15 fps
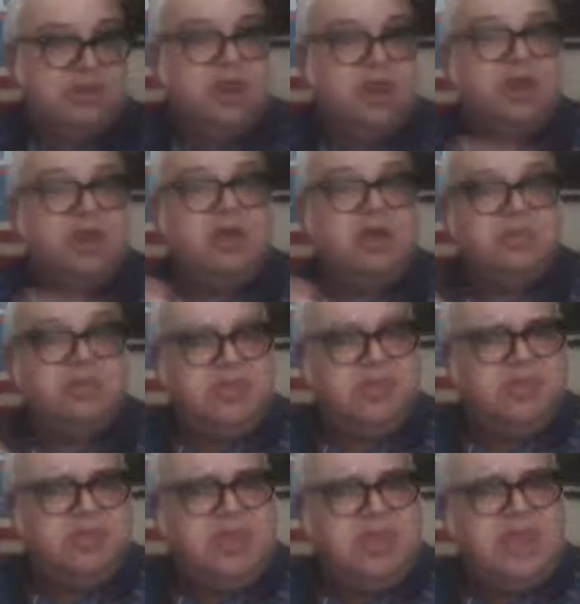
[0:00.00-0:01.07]
then on to
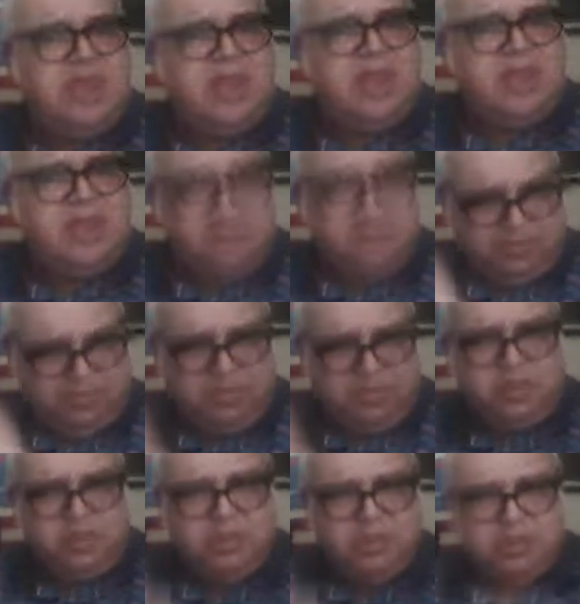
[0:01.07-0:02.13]
this day,
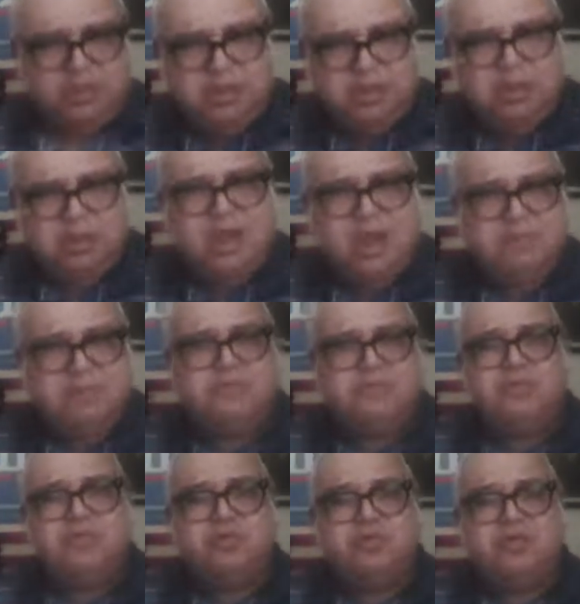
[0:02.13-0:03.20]
you have a
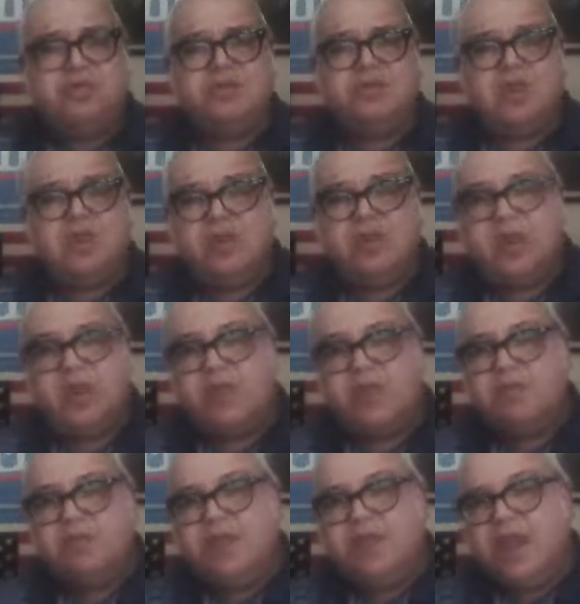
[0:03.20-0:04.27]
full symphony and not
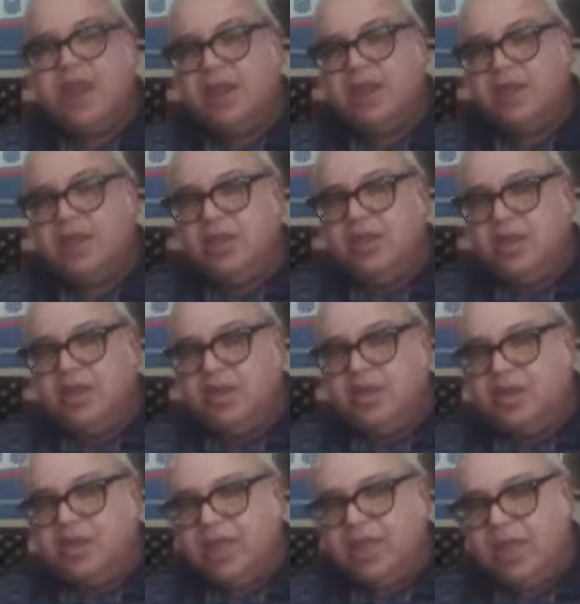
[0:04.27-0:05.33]
hearing that
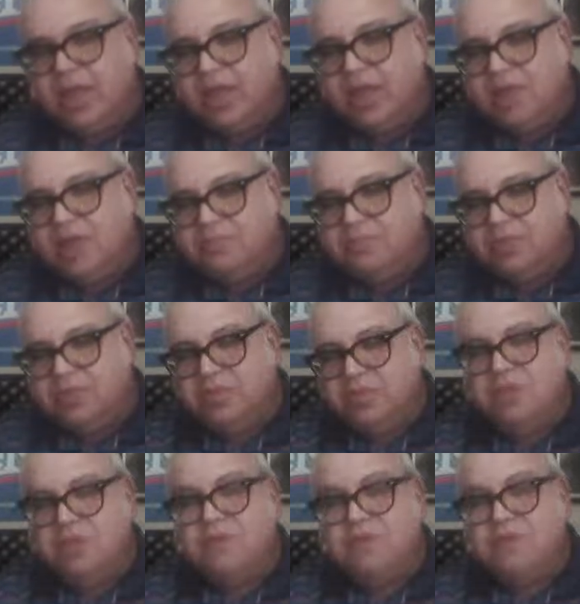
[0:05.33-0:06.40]
like
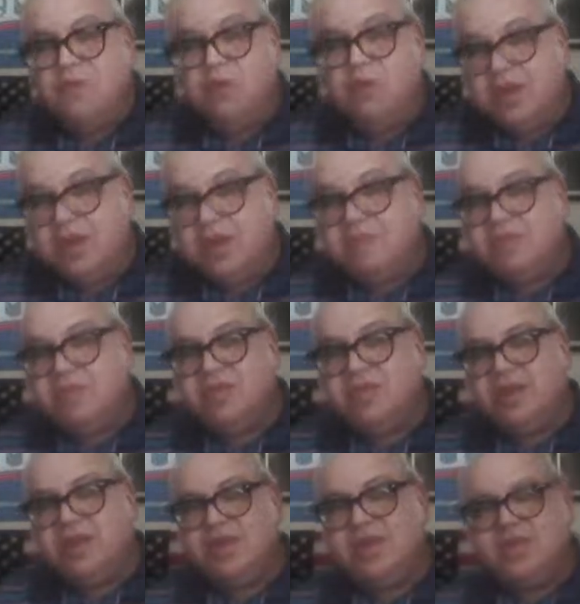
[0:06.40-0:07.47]
soft organ
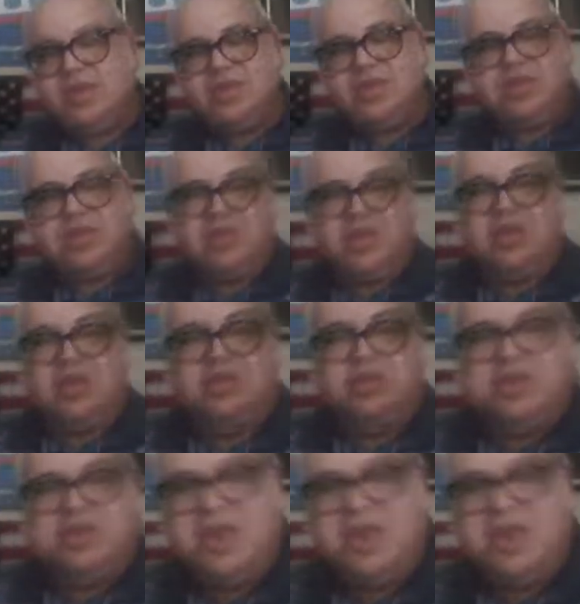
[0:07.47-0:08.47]
music like you used to